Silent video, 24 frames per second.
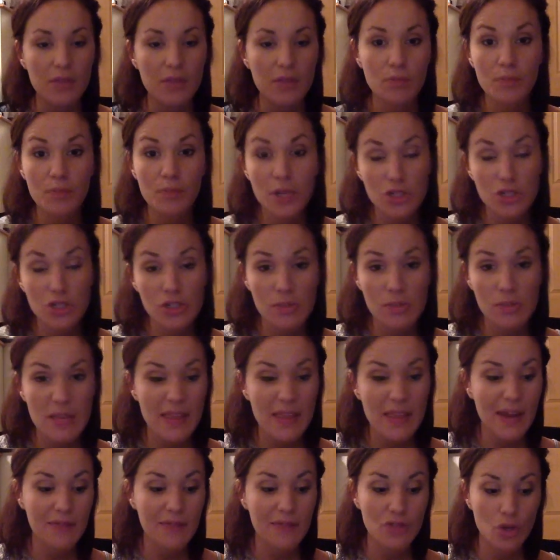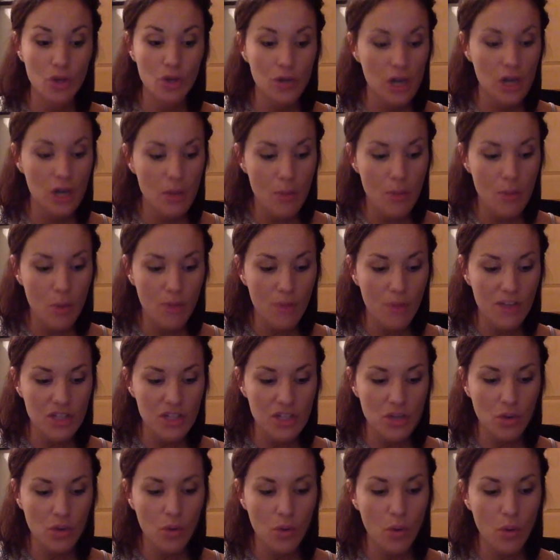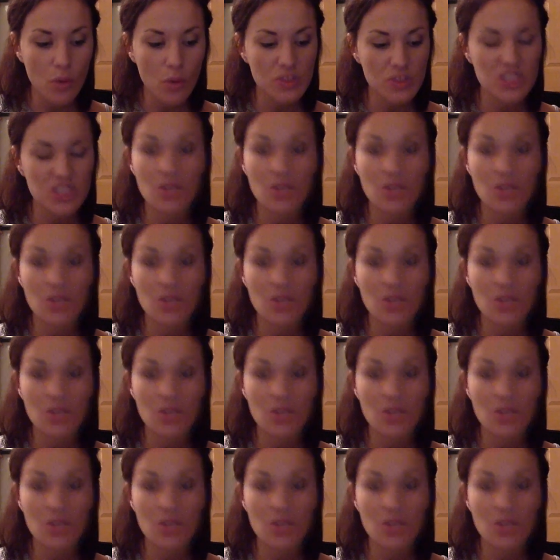Pictures of me that I've turned into motivational quotes